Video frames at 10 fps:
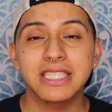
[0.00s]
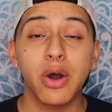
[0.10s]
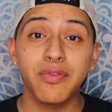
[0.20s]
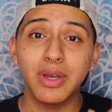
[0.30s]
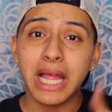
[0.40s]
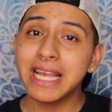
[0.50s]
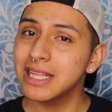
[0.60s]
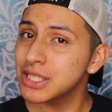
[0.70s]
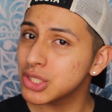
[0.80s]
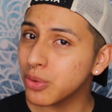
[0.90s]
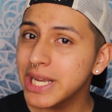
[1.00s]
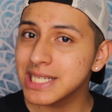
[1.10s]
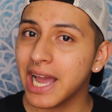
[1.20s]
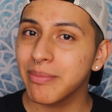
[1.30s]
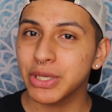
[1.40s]
So if you like this story
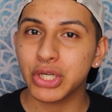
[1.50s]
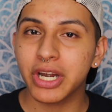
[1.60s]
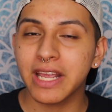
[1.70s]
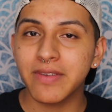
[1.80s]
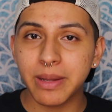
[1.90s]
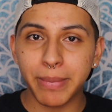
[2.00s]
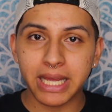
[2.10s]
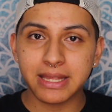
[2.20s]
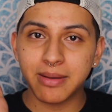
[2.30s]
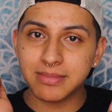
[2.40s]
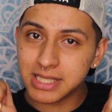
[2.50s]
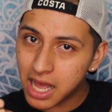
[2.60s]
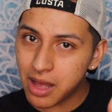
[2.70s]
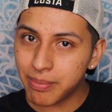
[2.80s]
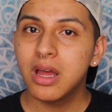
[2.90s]
time, be sure to give it a big thumbs
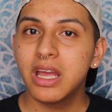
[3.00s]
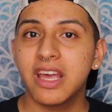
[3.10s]
up.